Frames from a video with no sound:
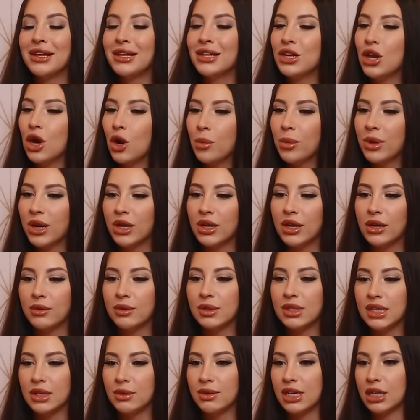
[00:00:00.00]
No, but it, he
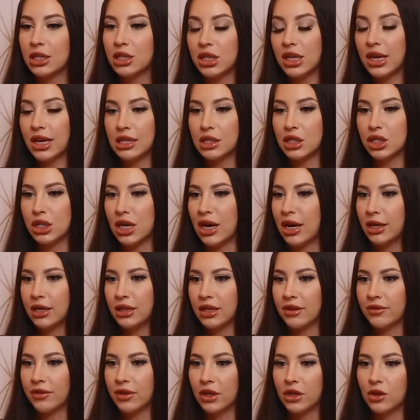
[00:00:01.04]
was. He was actually kind of shy and
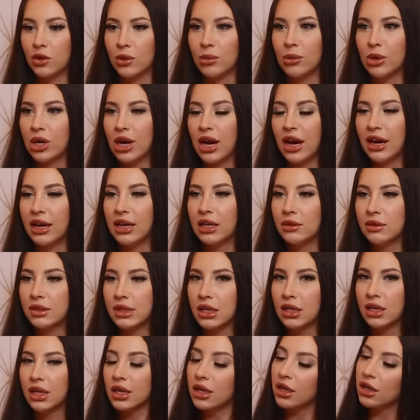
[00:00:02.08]
like very normal guy. And he was
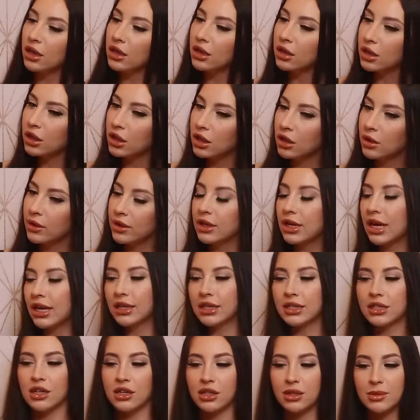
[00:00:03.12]
like, uh, you know, he kind of
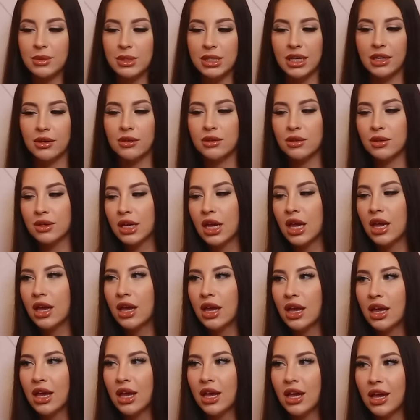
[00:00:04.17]
like talked to me sideways. Like, He's really
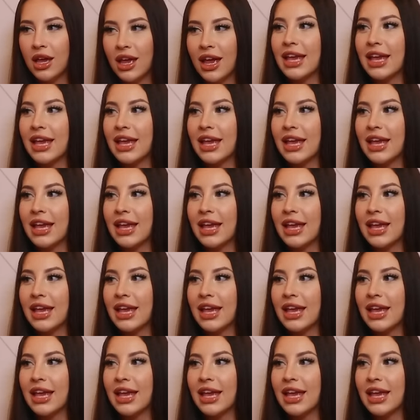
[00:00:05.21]
sweet.